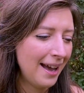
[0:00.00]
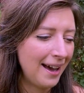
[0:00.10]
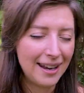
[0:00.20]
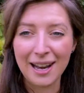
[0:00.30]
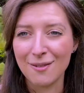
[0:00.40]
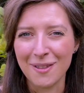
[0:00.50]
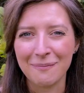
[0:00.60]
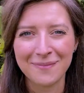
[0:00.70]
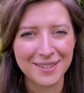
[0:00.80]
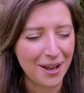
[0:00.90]
and I love them.
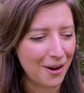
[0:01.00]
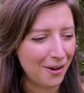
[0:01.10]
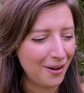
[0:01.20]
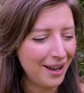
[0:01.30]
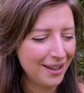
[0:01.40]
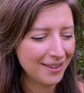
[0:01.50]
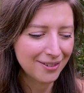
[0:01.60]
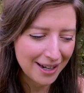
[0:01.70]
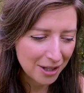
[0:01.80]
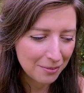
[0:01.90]
So
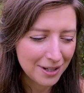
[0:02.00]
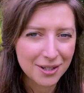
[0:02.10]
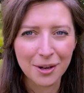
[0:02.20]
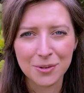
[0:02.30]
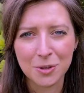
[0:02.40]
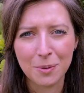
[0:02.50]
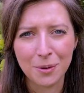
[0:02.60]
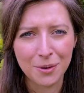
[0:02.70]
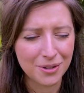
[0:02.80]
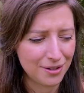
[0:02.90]
great company to go and
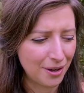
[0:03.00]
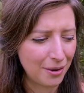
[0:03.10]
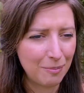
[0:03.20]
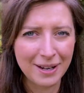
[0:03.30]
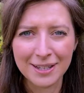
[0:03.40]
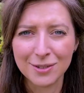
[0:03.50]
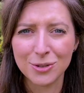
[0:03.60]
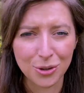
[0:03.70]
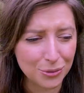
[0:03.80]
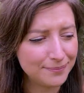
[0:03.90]
support, so please
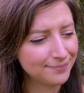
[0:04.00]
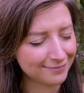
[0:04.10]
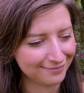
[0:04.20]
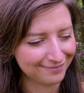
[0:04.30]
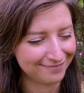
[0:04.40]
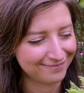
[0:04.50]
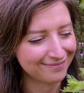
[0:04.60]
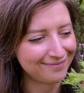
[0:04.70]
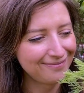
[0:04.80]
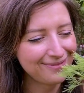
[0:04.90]
do.
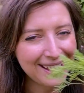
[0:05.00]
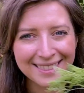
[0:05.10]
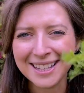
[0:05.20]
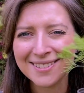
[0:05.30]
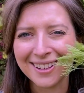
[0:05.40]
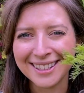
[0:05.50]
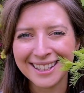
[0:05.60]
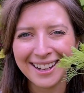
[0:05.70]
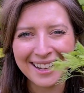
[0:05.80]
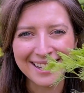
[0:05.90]
This one
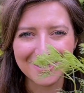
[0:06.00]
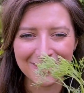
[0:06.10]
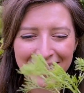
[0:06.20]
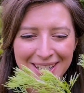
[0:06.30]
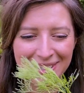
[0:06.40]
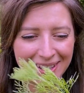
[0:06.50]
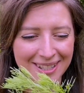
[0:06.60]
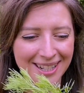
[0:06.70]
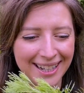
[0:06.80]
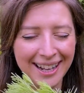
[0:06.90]
is really
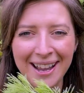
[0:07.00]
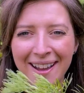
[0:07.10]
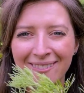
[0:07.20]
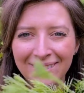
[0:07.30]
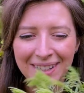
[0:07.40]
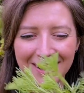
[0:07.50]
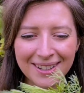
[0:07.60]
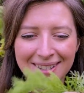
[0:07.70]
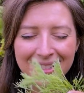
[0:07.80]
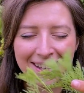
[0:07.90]
interesting
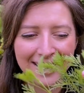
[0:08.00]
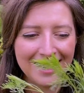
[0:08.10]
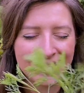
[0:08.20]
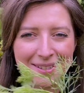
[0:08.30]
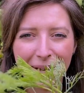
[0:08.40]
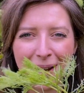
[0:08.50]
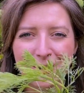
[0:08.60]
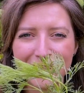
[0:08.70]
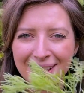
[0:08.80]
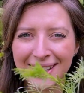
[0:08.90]
because it
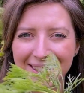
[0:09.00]
smells like